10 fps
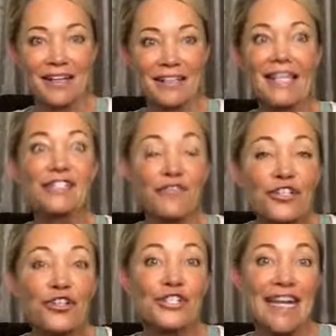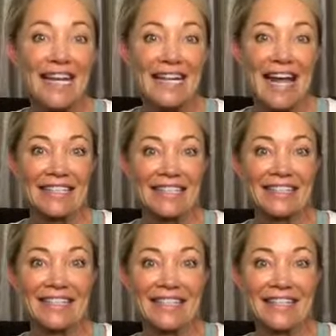Let's for sure stay connected.
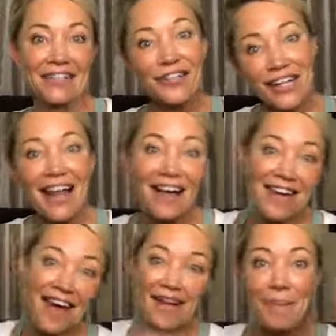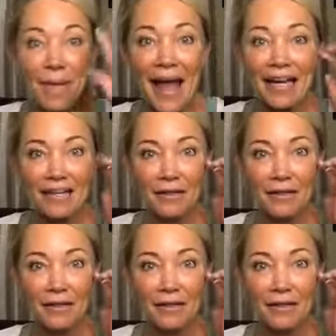Good, hug, bye-bye.